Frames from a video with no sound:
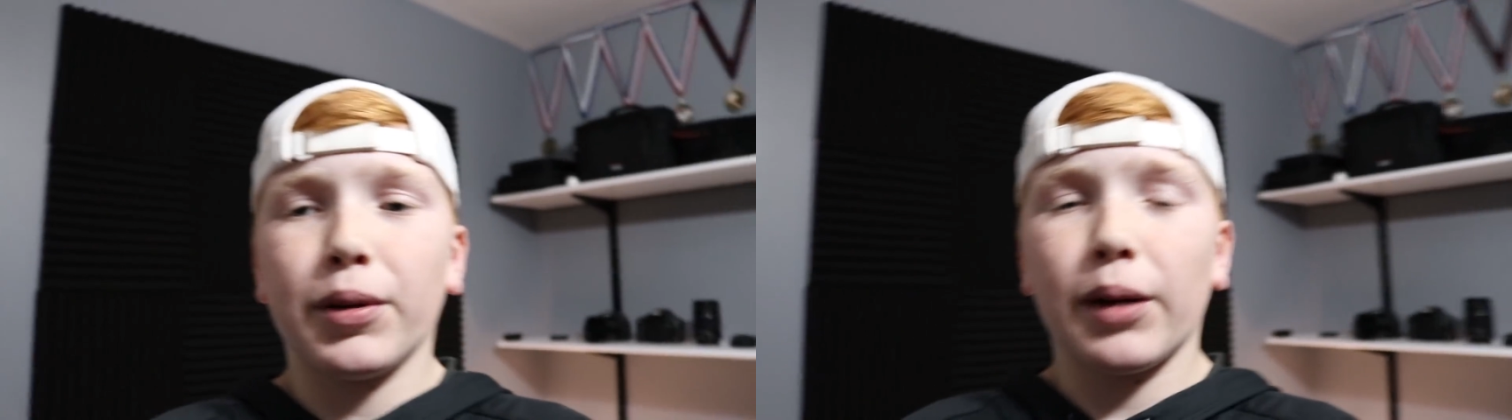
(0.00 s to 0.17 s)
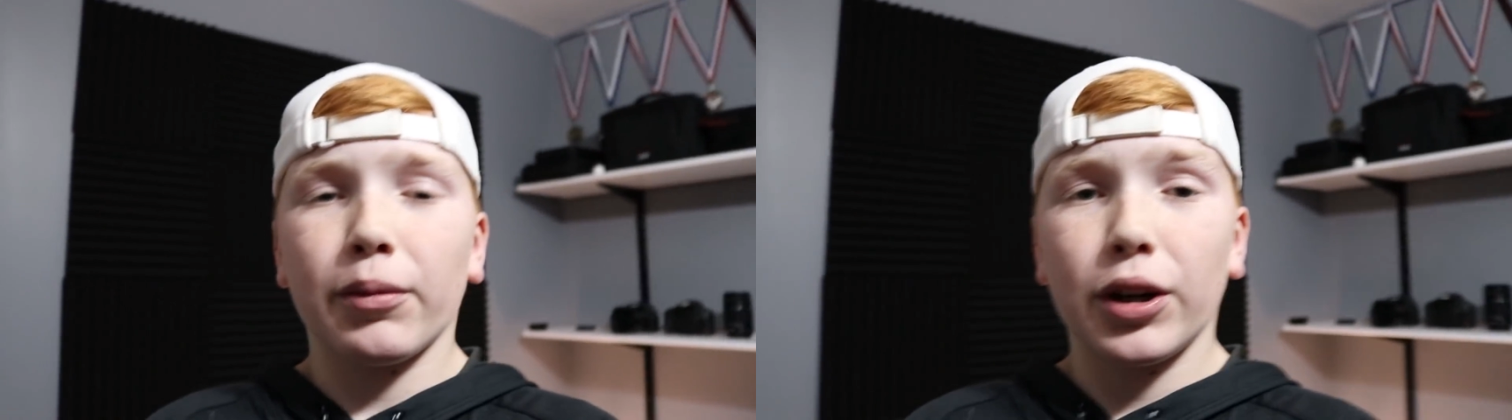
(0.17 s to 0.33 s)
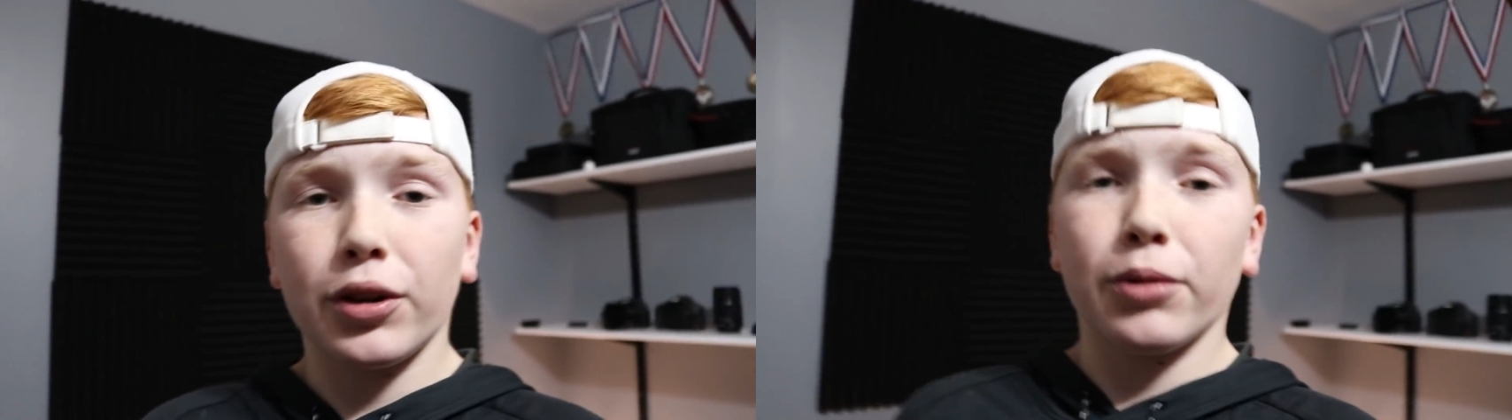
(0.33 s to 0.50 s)
But
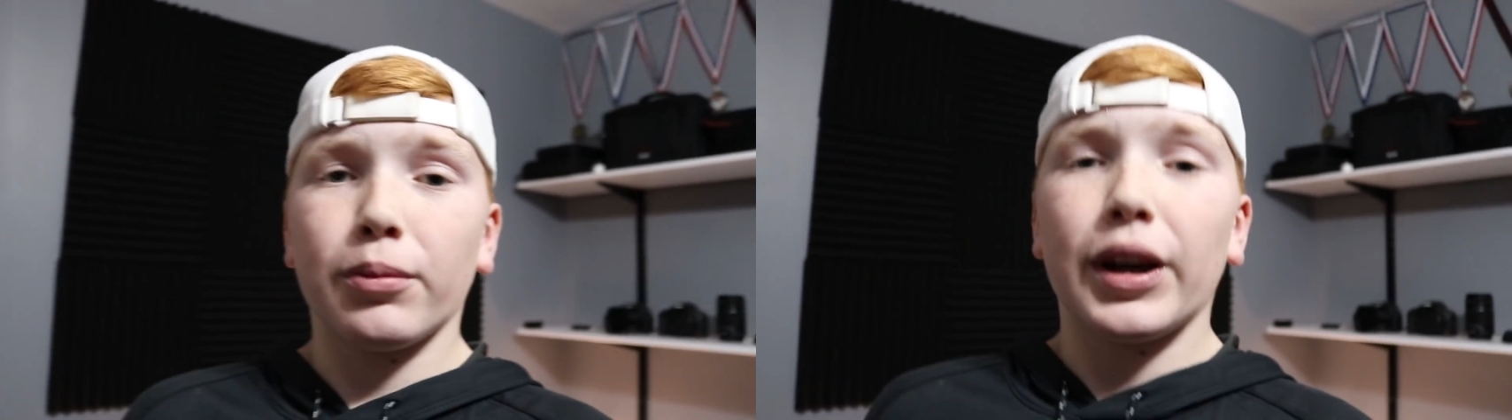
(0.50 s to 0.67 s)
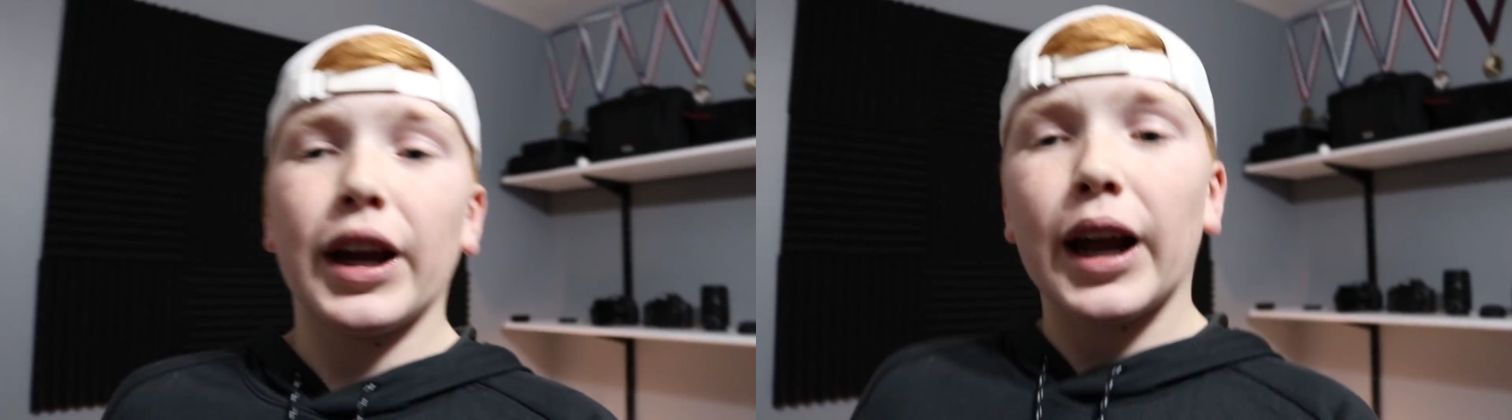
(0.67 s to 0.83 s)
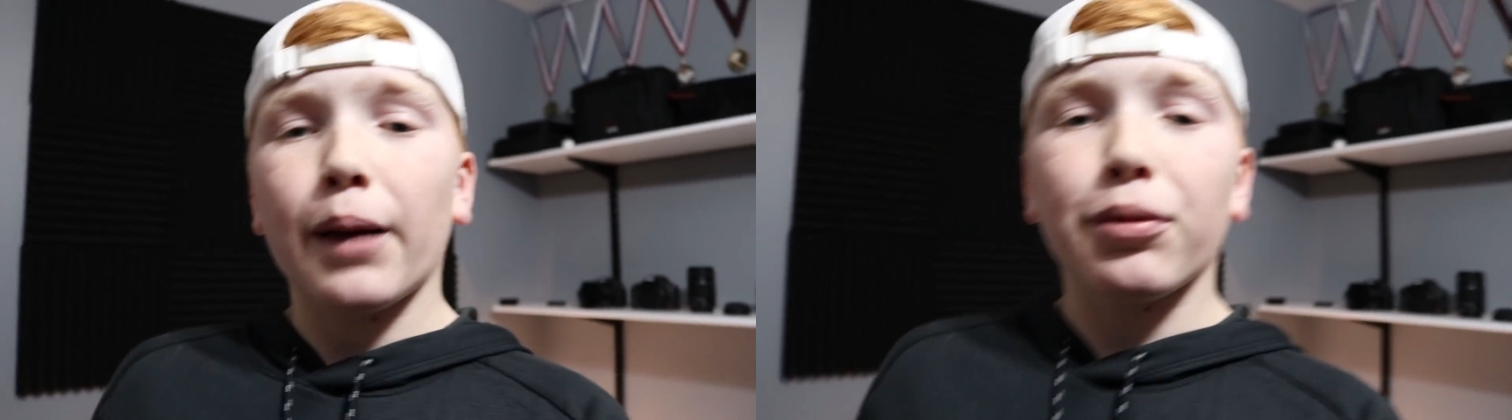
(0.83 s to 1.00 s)
I'm gonna do
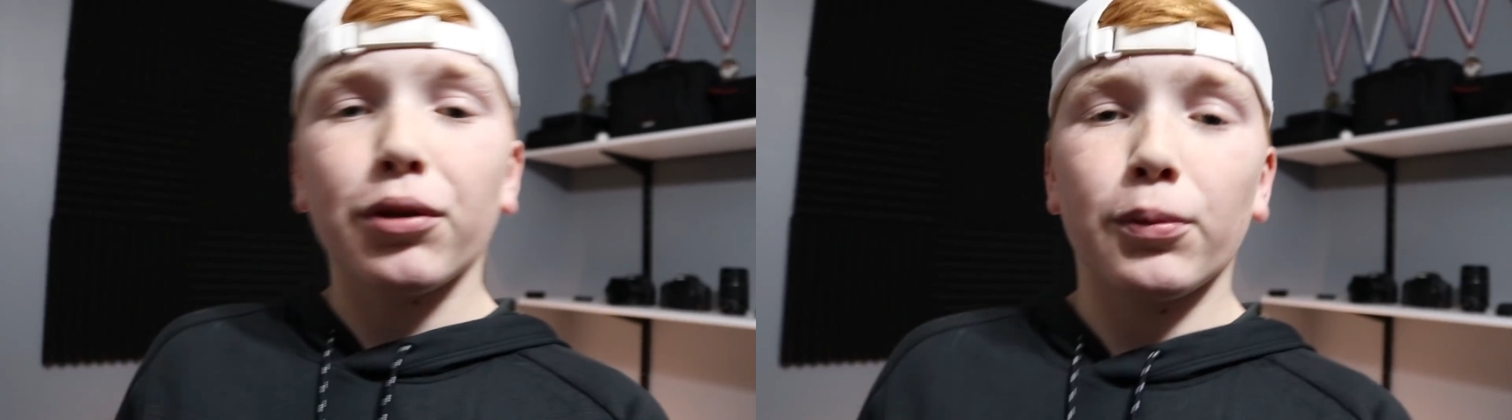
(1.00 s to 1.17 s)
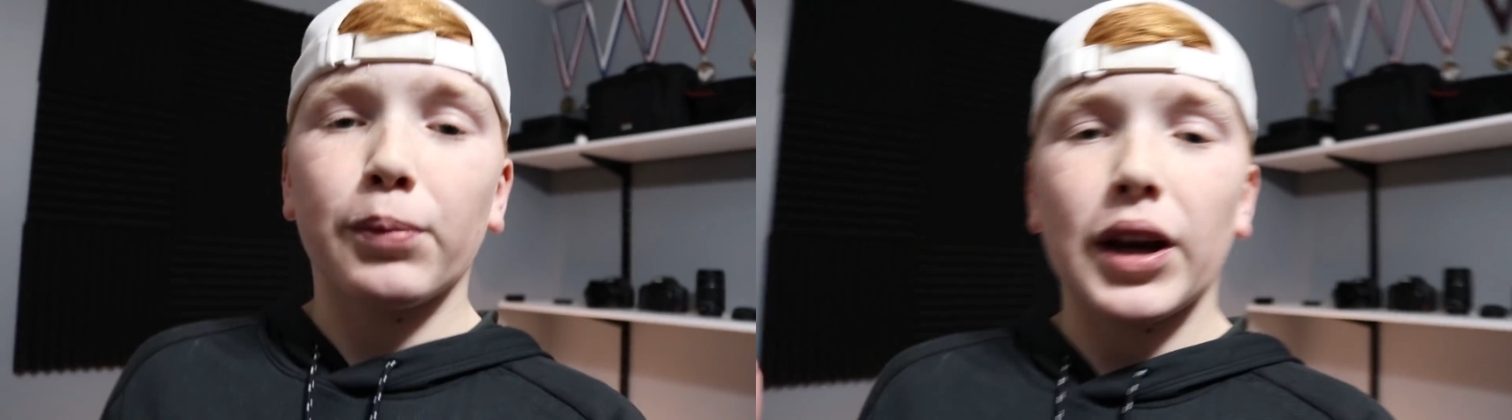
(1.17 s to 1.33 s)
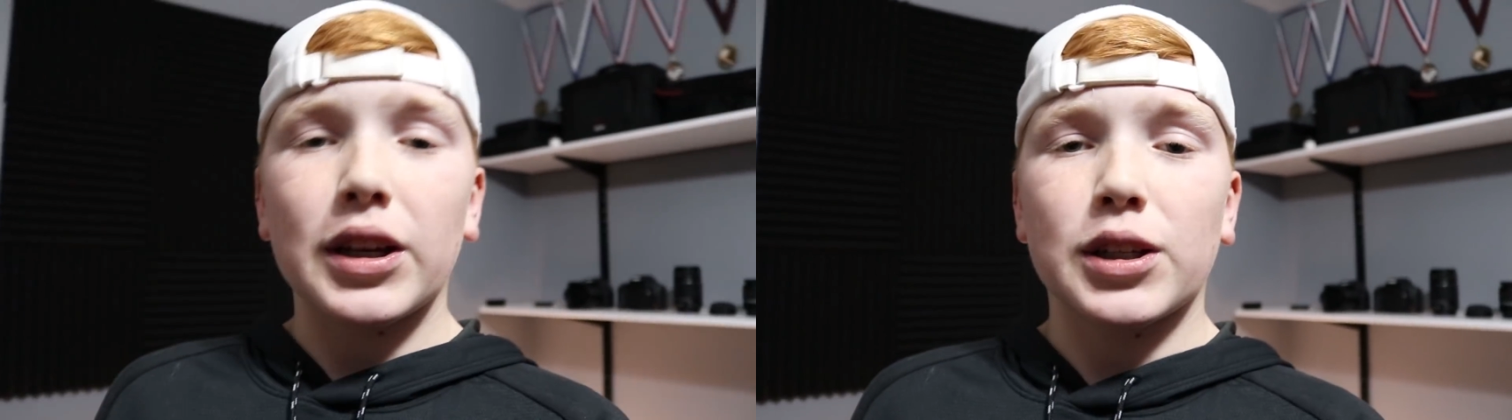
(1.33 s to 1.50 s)
my
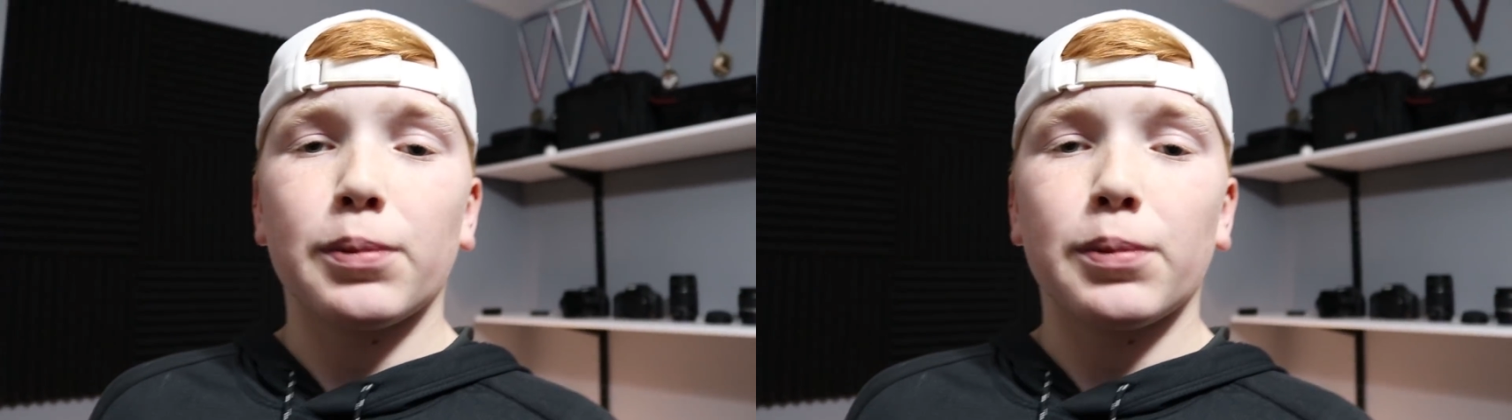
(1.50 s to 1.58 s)
absolute best